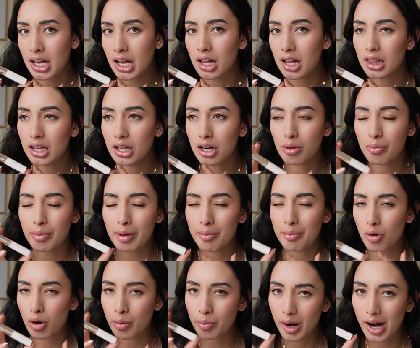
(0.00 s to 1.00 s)
a little bit
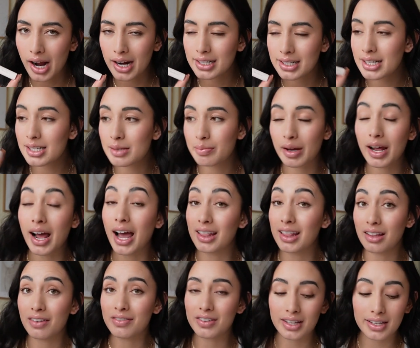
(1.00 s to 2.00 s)
more practice, but I
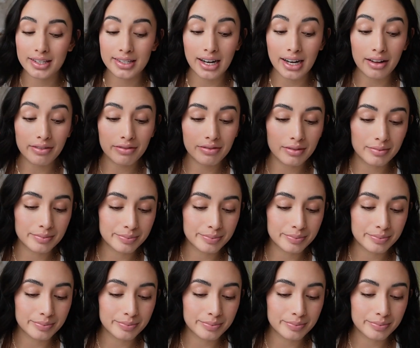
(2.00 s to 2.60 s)
love this stuff.